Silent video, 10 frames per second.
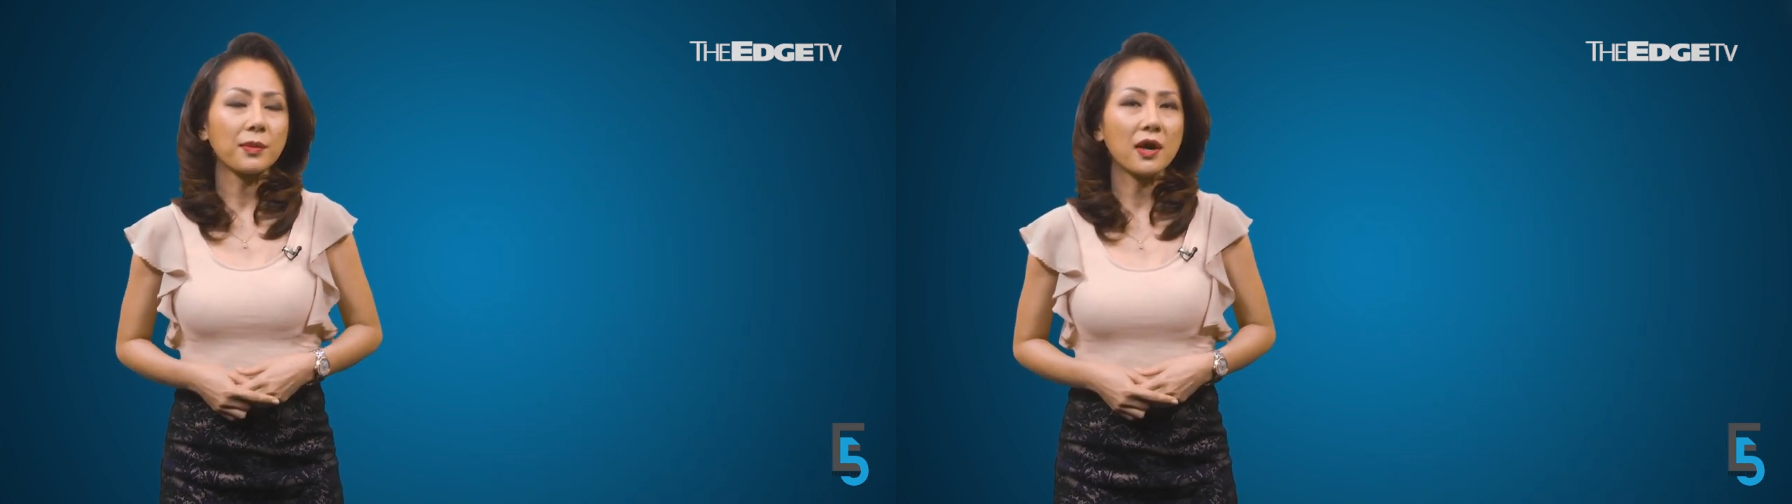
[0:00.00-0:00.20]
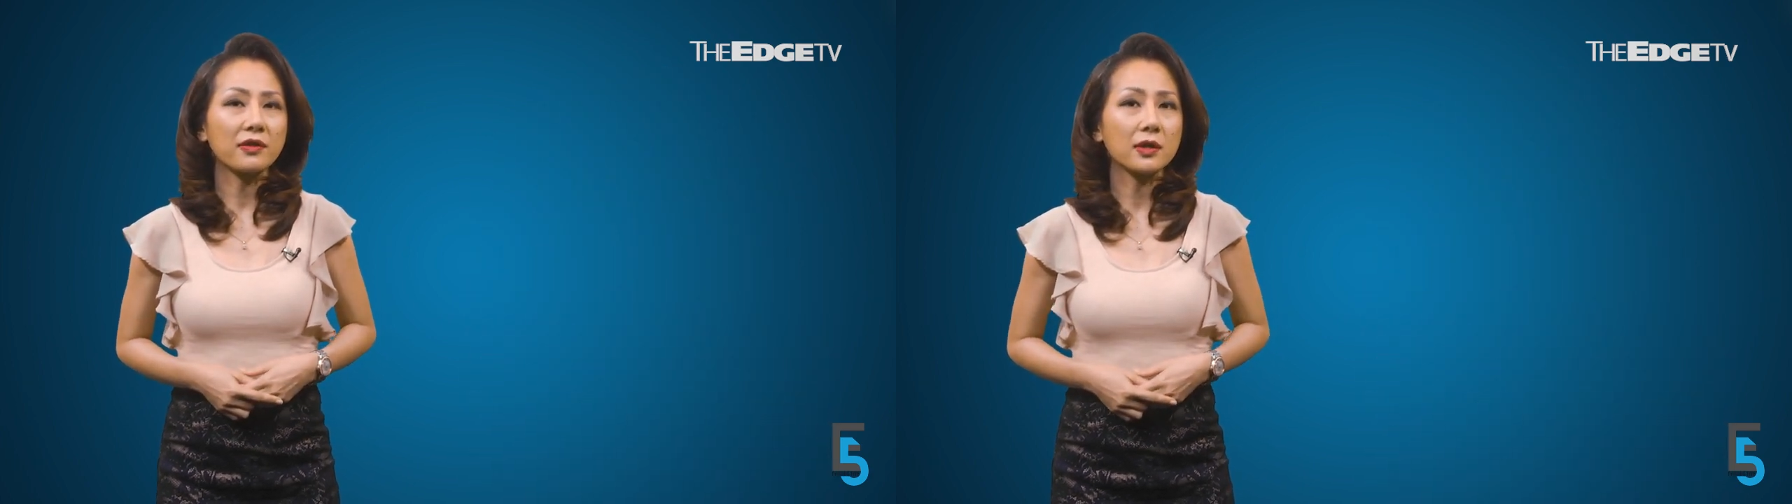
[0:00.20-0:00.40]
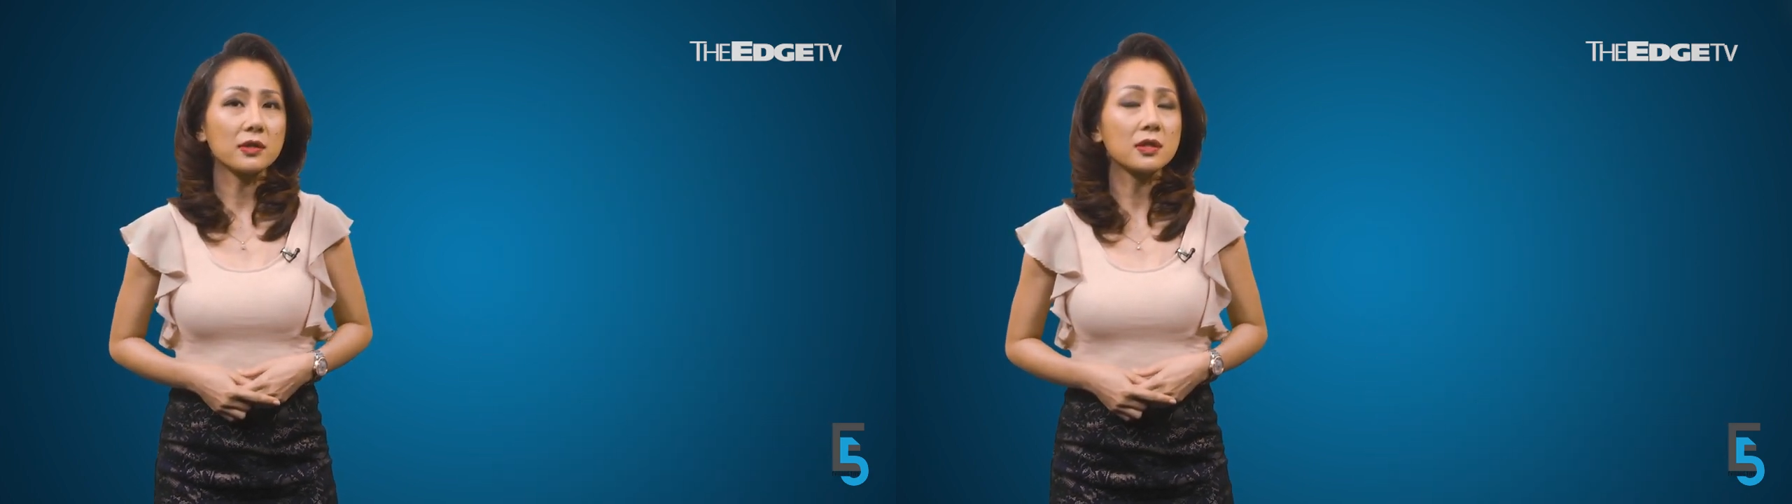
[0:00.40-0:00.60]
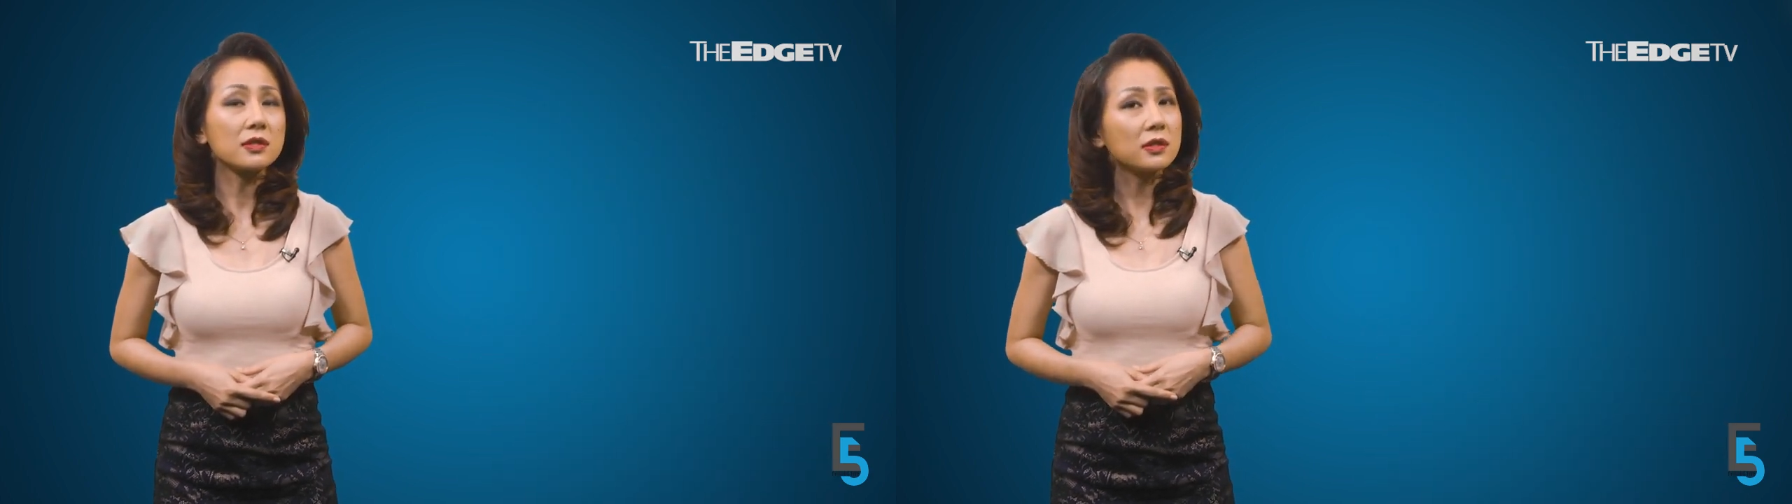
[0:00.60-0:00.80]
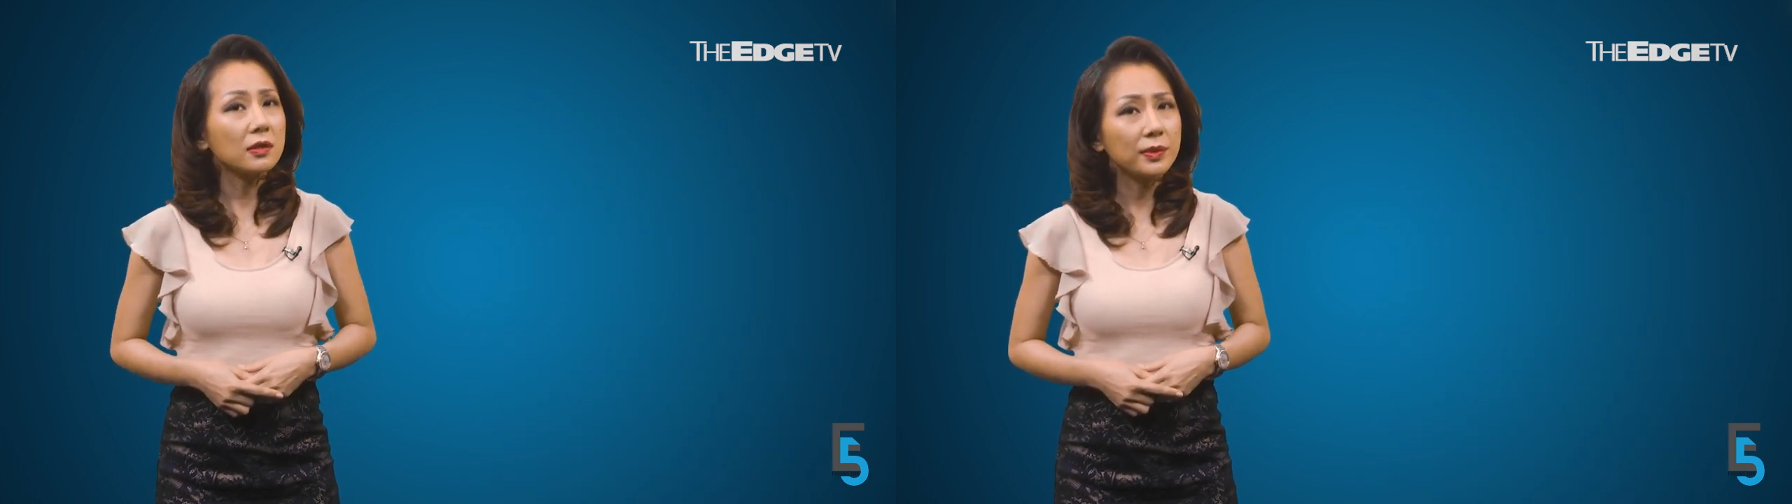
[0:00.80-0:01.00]
Mahathir is
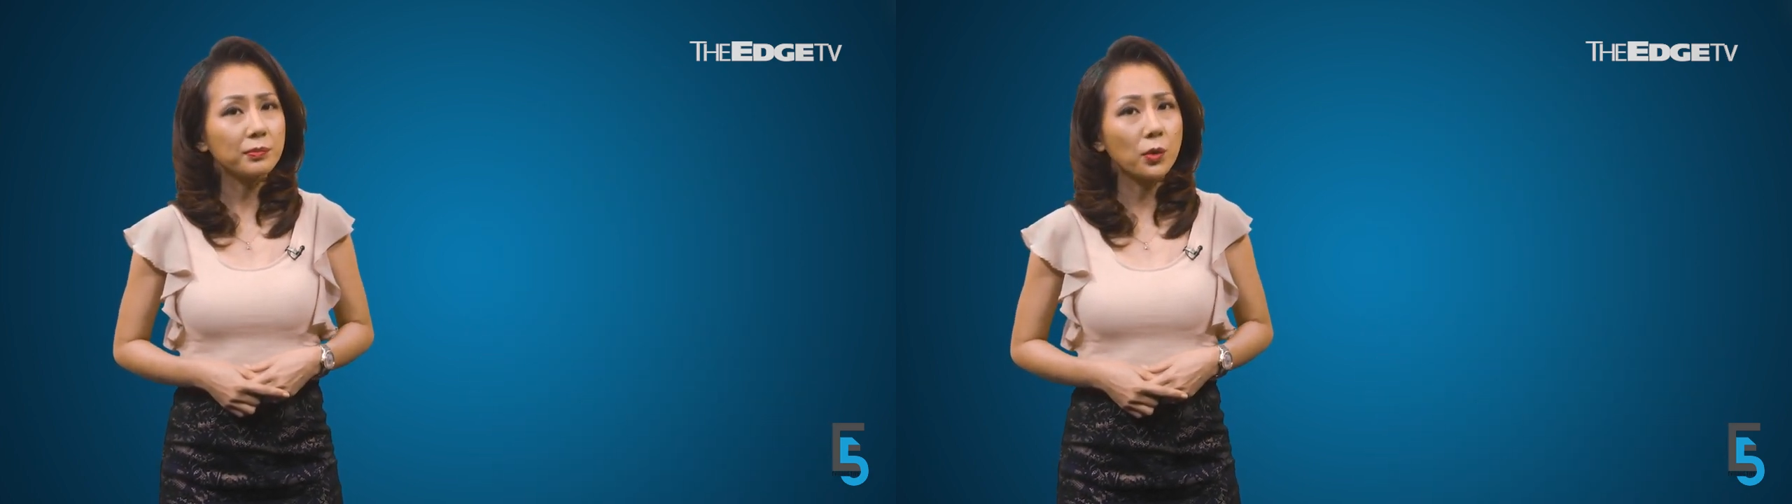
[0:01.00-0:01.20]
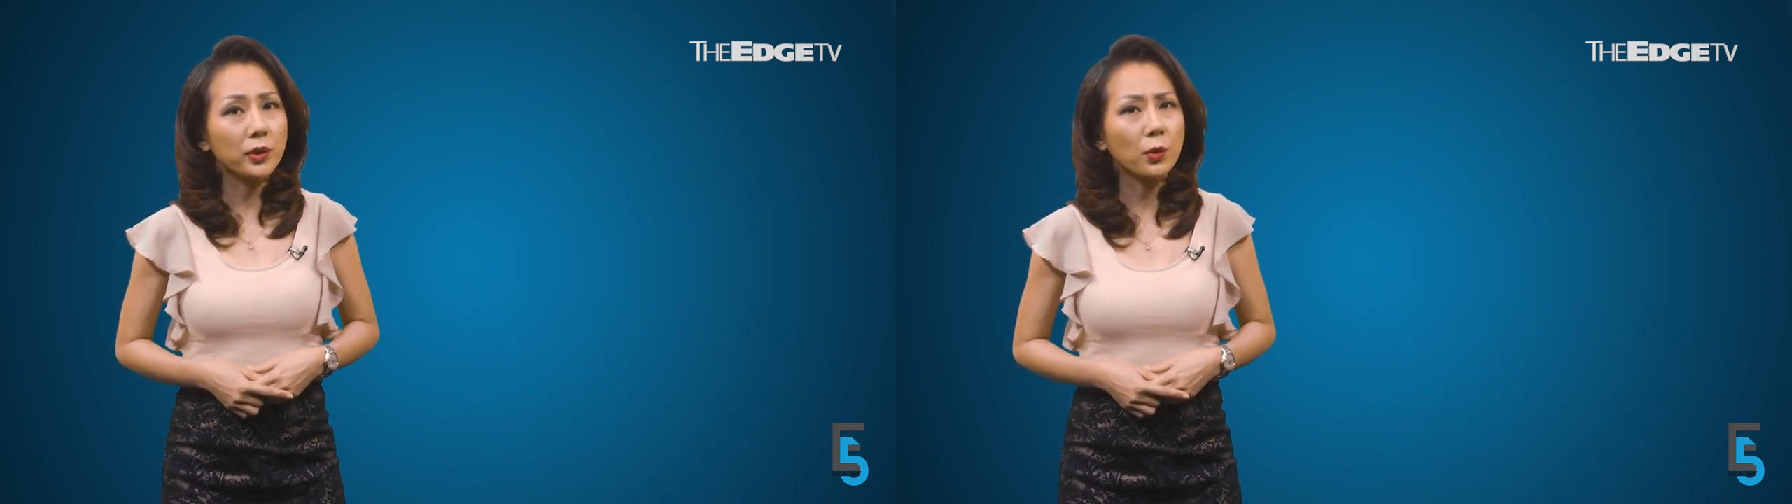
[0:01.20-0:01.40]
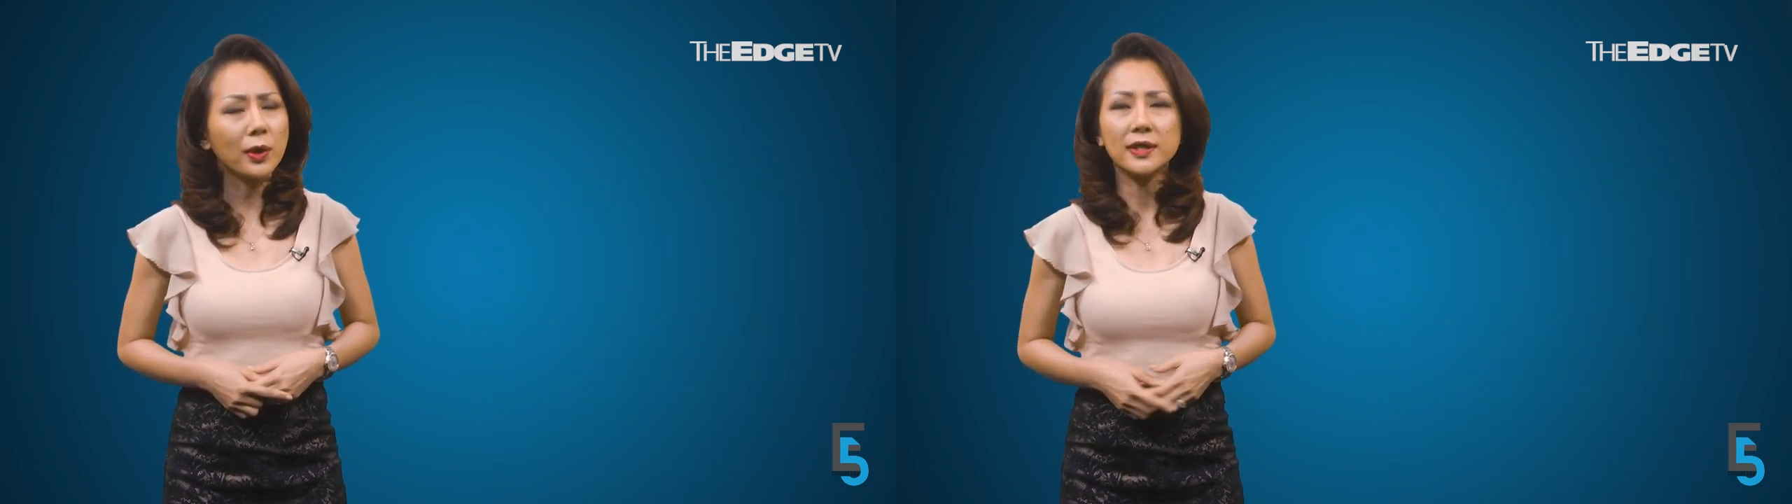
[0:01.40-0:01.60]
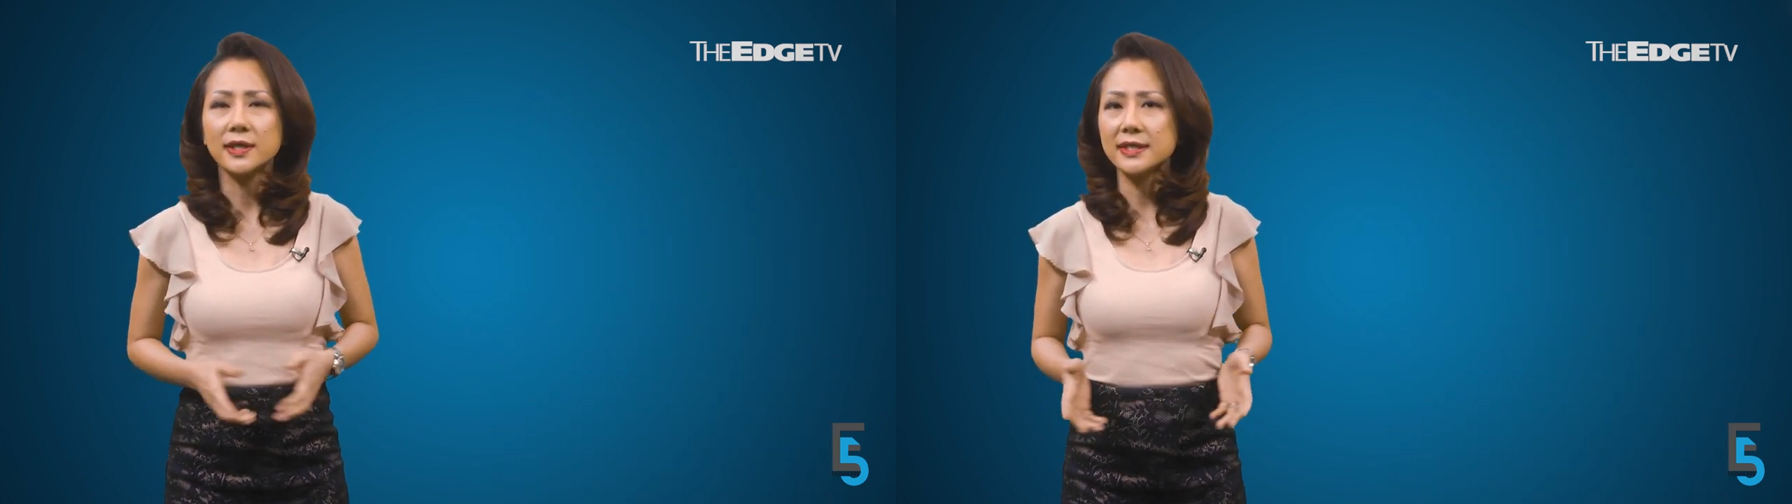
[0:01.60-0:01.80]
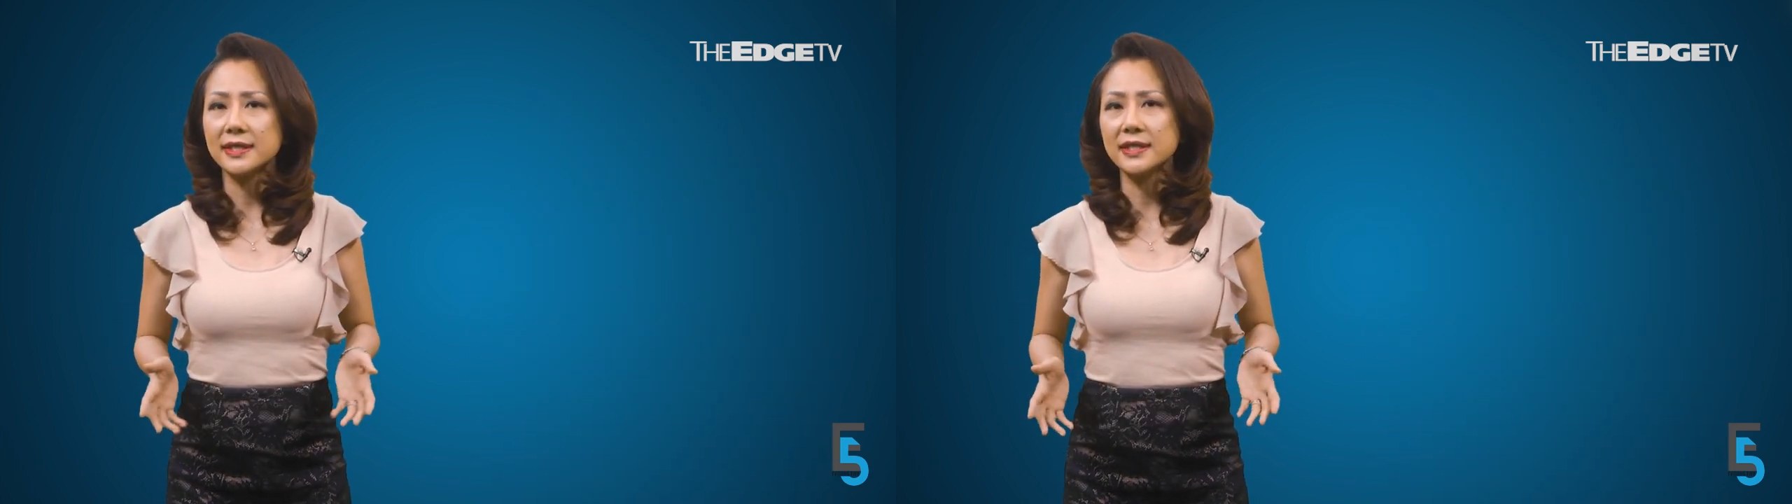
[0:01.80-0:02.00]
still bemoaning what
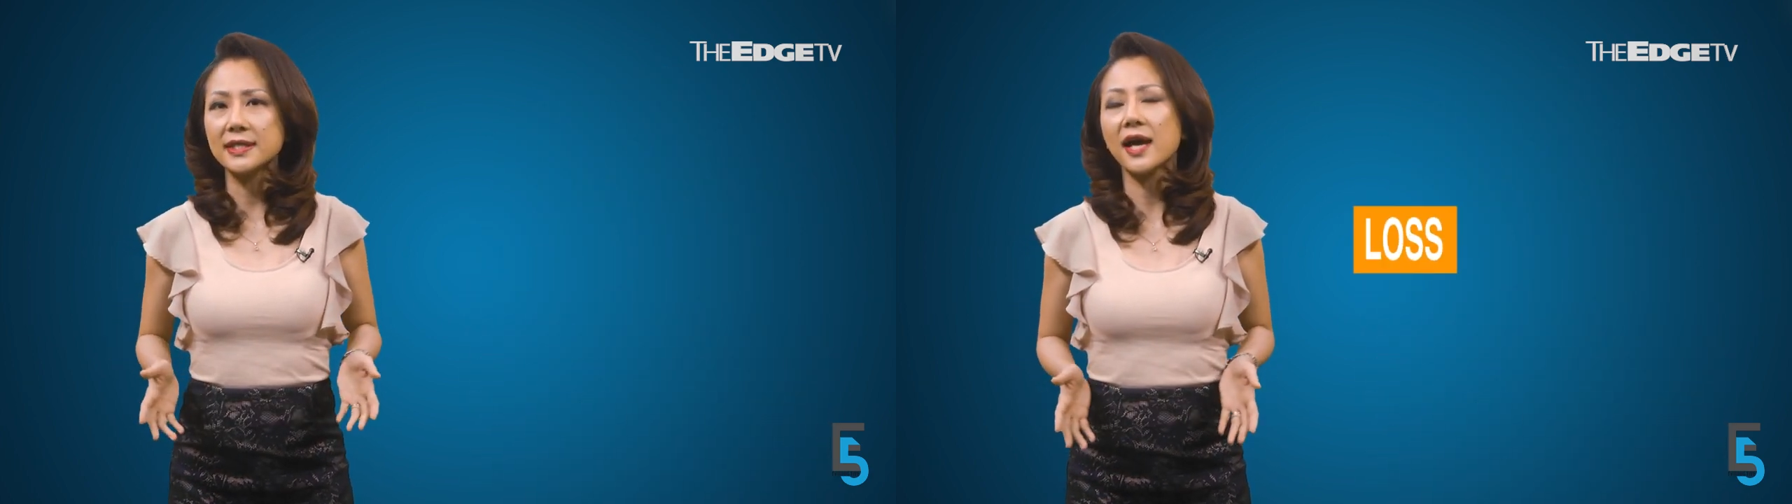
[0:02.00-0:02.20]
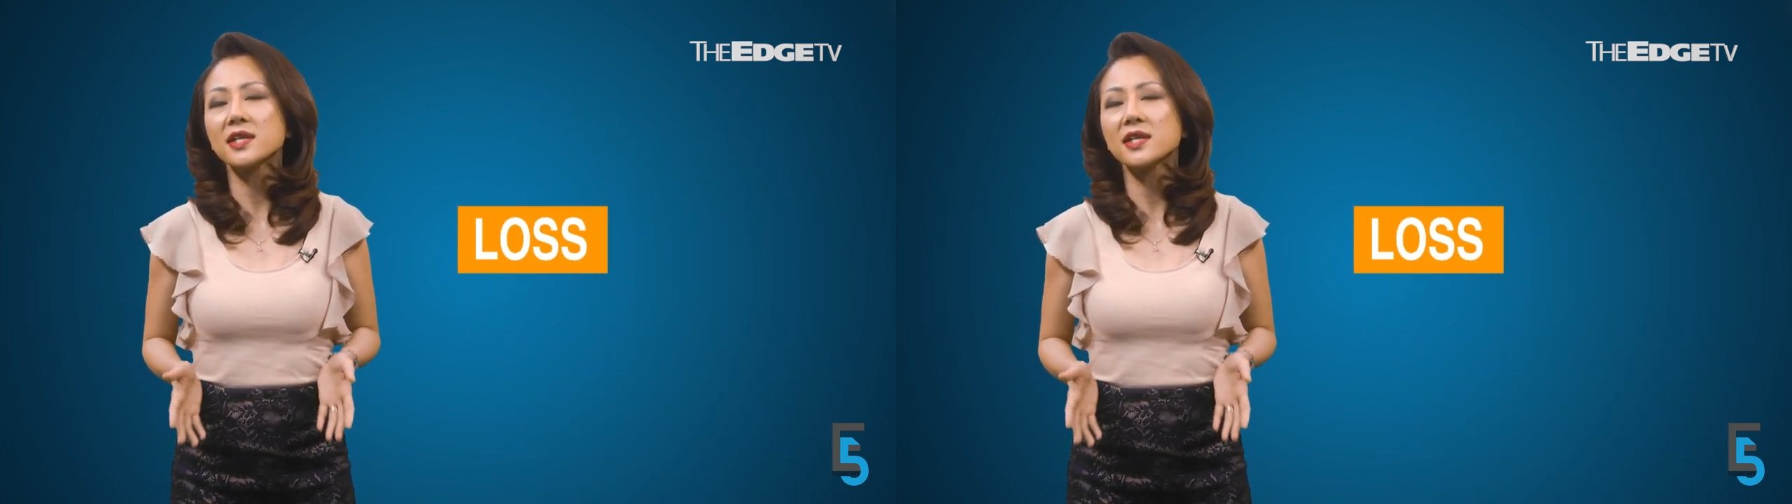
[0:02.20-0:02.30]
he sees